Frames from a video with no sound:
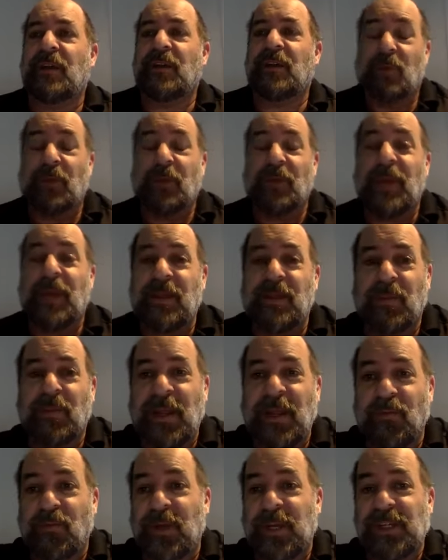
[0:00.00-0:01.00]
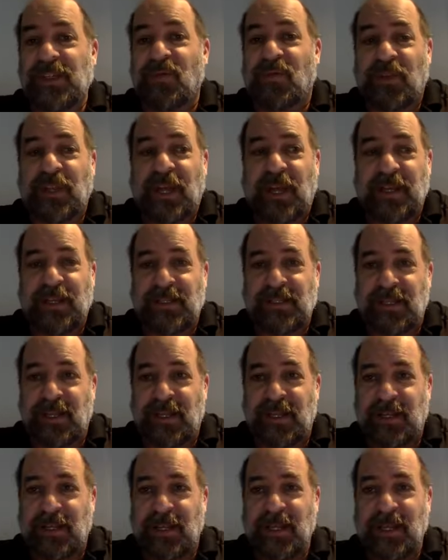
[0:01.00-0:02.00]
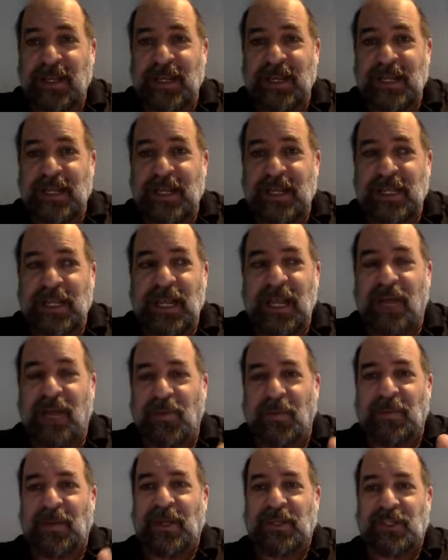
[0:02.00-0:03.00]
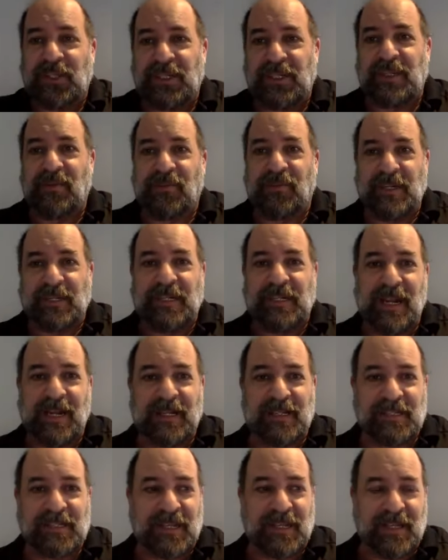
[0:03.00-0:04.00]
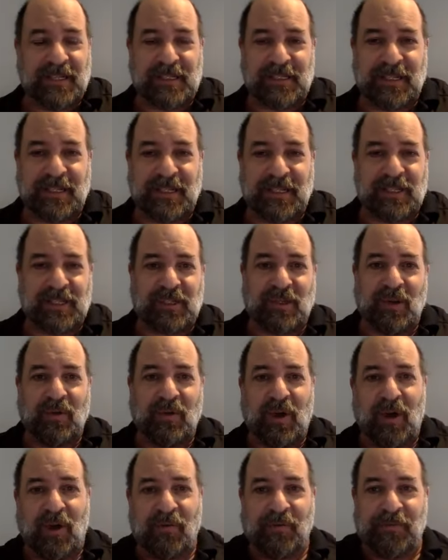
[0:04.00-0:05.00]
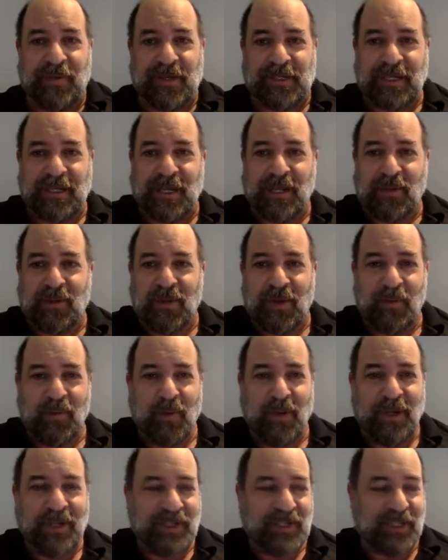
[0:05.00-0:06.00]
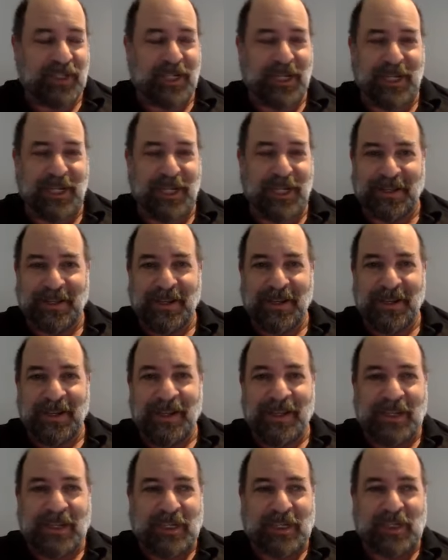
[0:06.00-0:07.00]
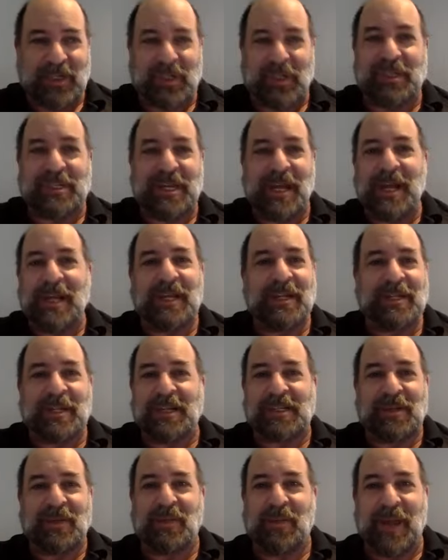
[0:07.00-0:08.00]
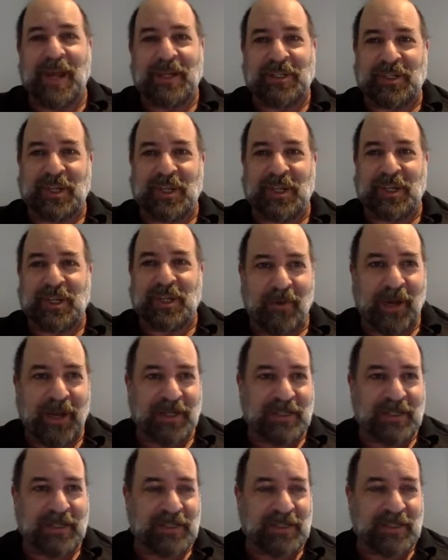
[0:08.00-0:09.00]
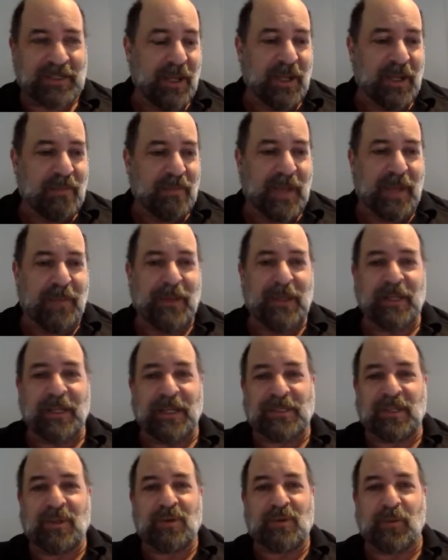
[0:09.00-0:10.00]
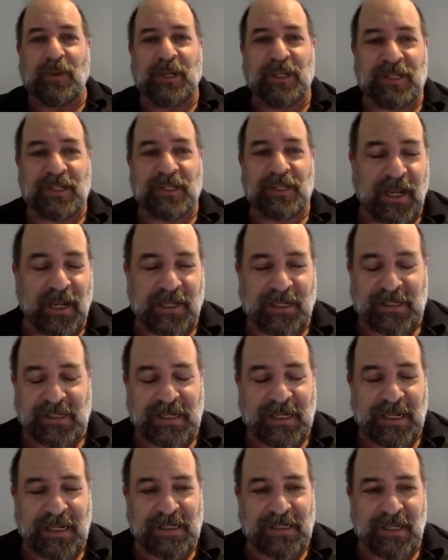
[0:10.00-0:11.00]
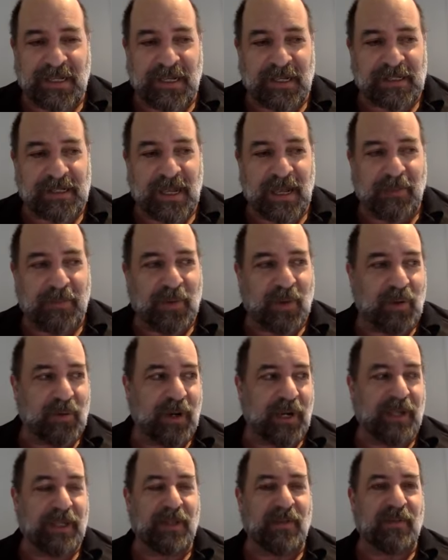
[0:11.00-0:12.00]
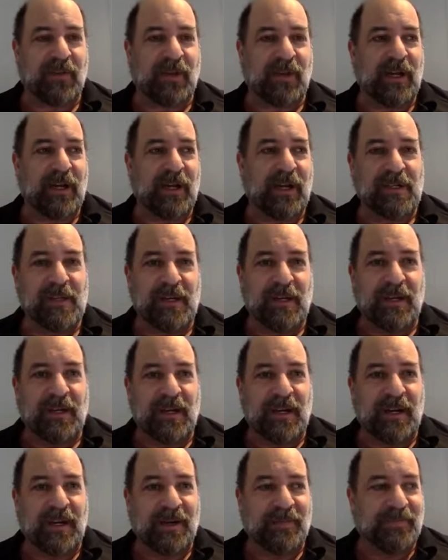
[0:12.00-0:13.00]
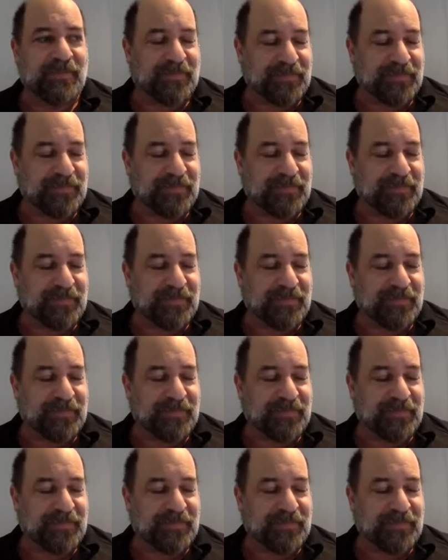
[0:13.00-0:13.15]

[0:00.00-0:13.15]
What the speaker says: main reason for that is that you have a bunch of different data sets that just don't all fit together on one sheet. The data doesn't match up, right? So maybe let's use real estate. It's an easy example, right? You've got, a